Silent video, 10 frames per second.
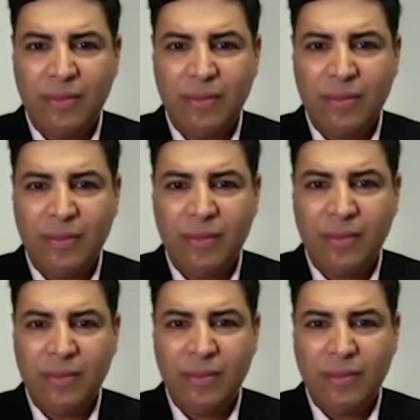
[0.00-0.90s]

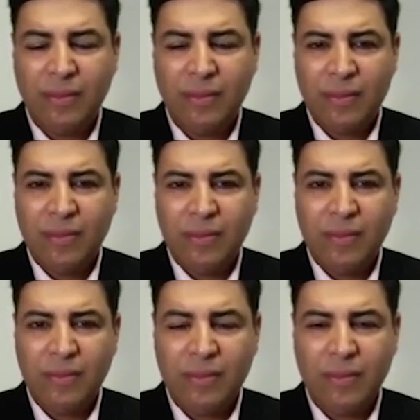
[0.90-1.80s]

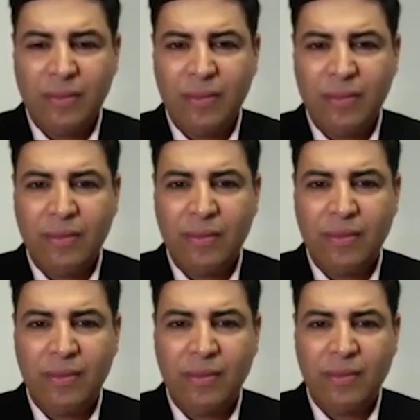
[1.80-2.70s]

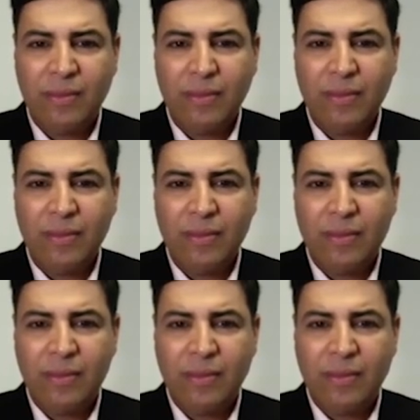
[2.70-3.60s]

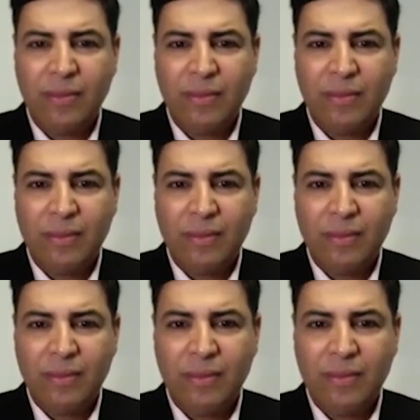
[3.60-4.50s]

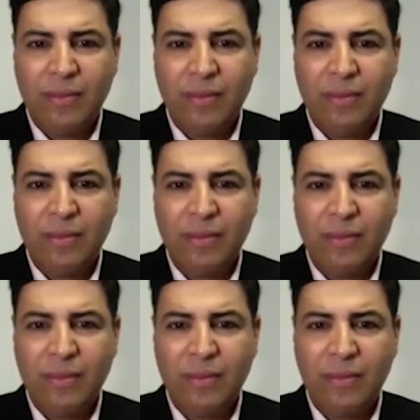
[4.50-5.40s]

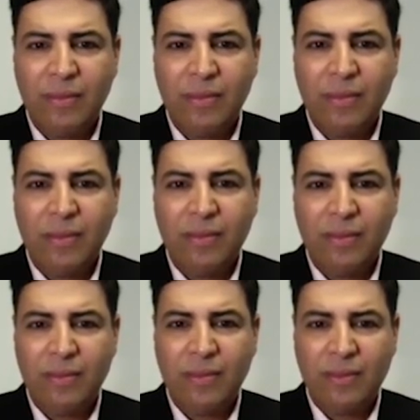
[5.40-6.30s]

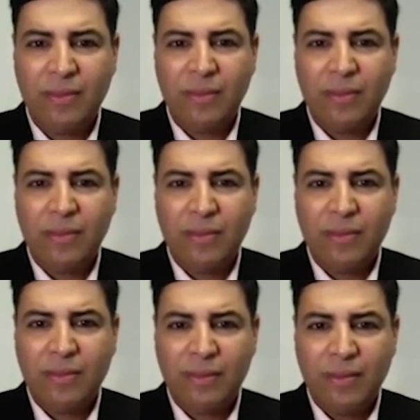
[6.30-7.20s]

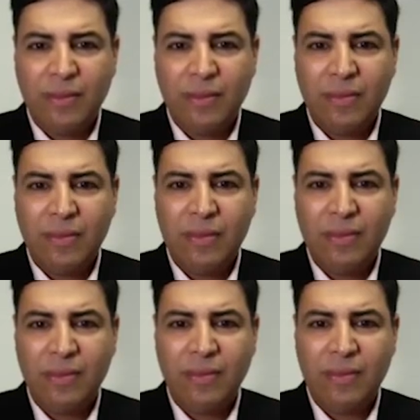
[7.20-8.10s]
No words are spoken by the person on screen.